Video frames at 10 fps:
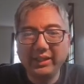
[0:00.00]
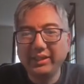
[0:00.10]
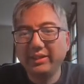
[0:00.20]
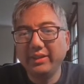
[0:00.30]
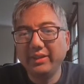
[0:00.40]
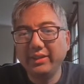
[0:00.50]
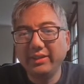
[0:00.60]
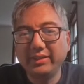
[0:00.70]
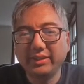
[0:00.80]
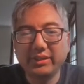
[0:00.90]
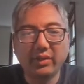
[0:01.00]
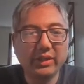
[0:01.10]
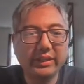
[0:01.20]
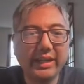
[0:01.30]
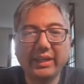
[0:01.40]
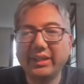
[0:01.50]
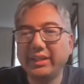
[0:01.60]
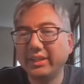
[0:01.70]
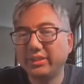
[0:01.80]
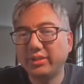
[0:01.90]
a discovered attack
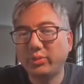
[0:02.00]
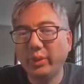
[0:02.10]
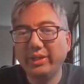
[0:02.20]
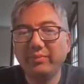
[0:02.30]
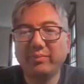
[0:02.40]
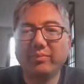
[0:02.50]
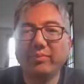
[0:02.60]
against the queen